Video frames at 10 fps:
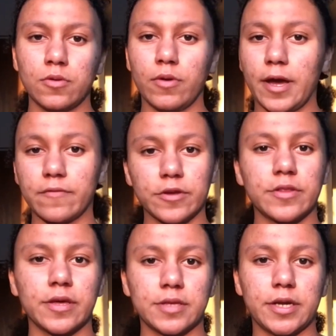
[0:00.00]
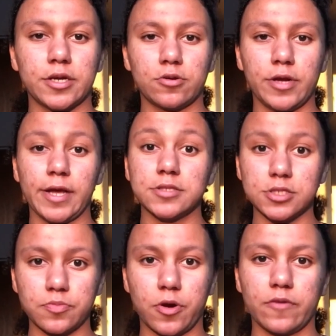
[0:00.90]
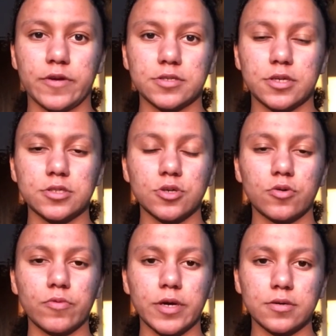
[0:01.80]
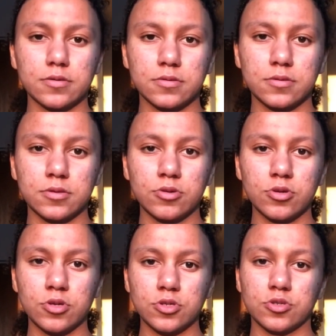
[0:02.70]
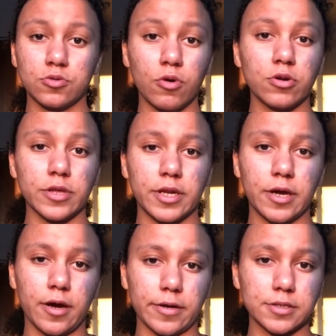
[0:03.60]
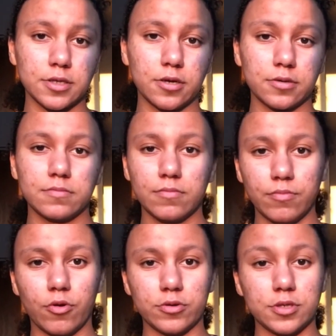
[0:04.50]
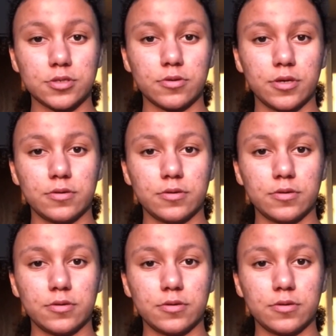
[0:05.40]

everything that it creates is perfect in its own way. To quote a Lady Gaga song, Born This Way.